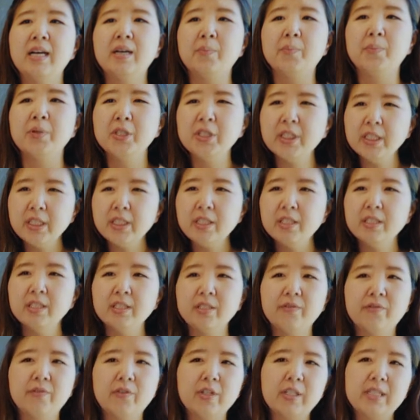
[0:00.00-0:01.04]

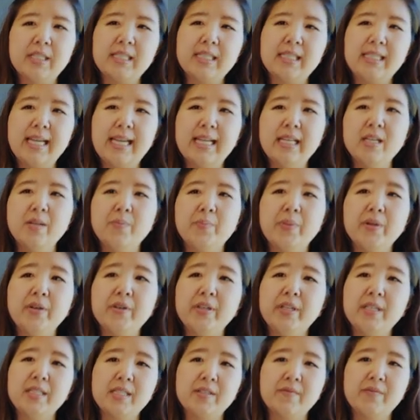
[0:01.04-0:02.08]
particularly for extended
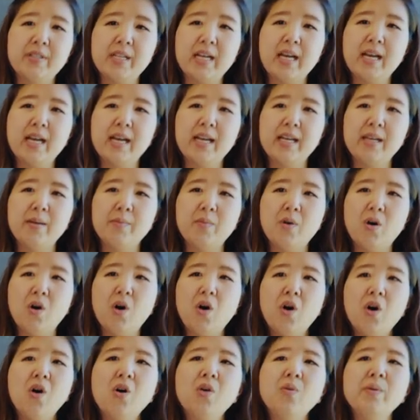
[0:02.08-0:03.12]
periods of time,
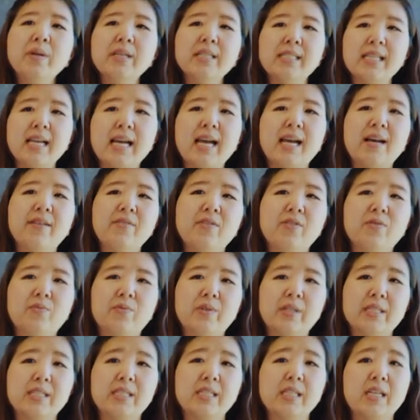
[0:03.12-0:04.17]
always have the
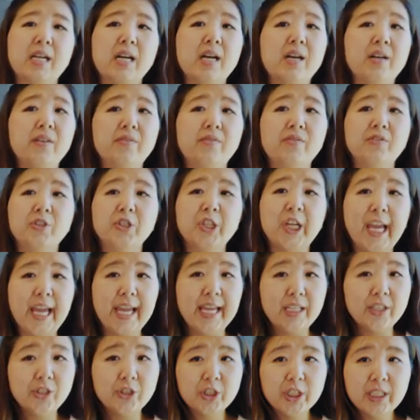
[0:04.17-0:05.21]
risk of
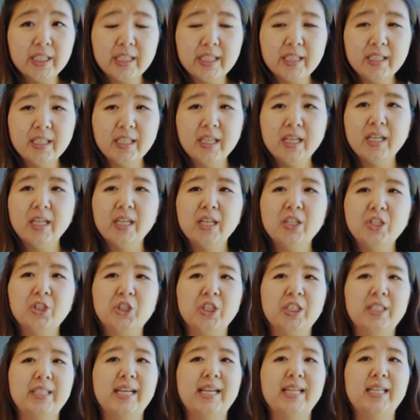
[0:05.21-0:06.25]
changing,
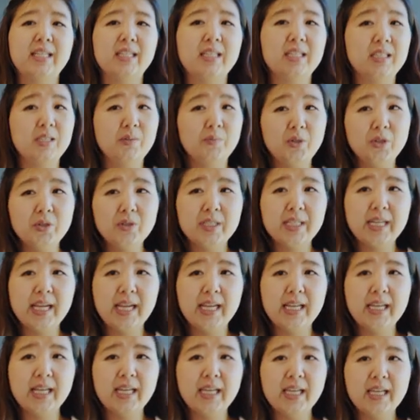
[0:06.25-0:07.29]
genetically
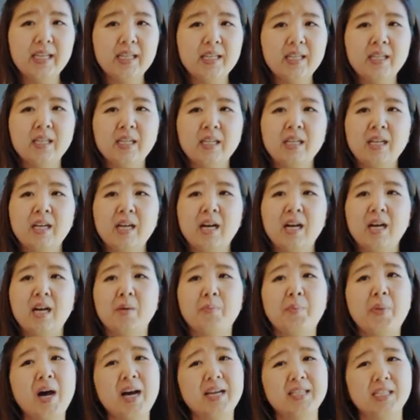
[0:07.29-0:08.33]
mutating,
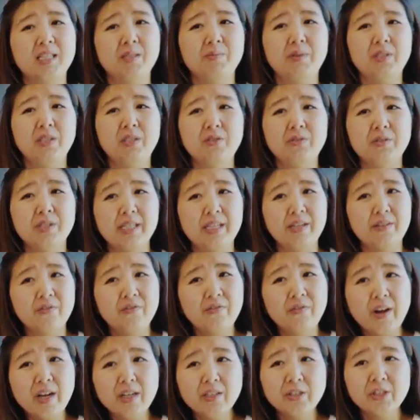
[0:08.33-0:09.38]
possibly losing
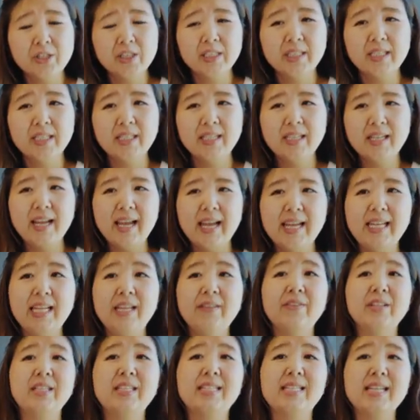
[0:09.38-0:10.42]
function, and
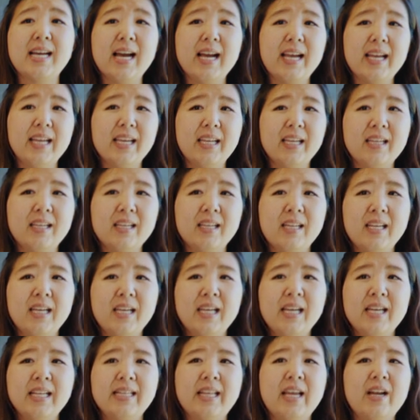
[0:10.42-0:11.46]
even dying.
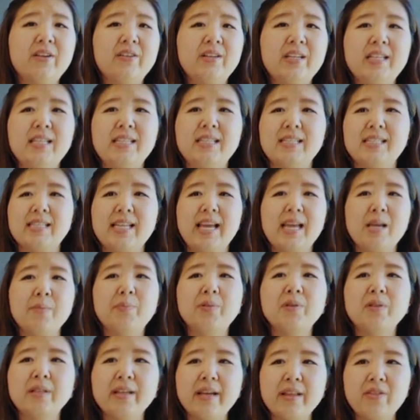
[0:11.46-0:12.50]
There is a
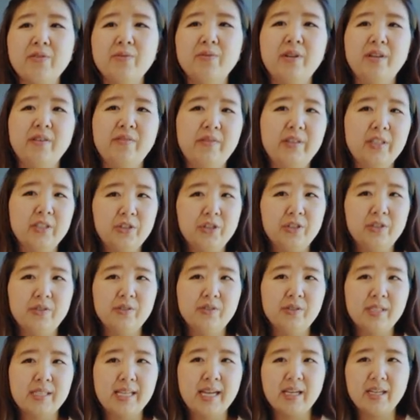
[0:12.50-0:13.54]
plethora of
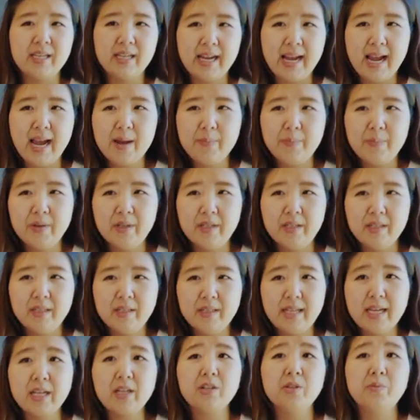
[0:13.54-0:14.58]
issues that could happen
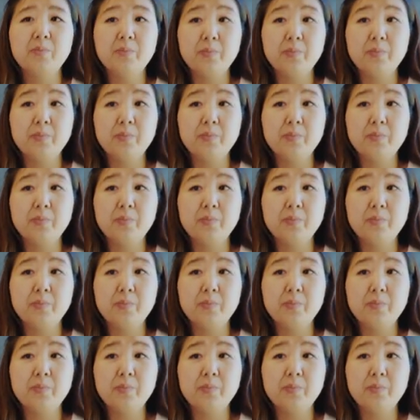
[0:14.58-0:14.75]
that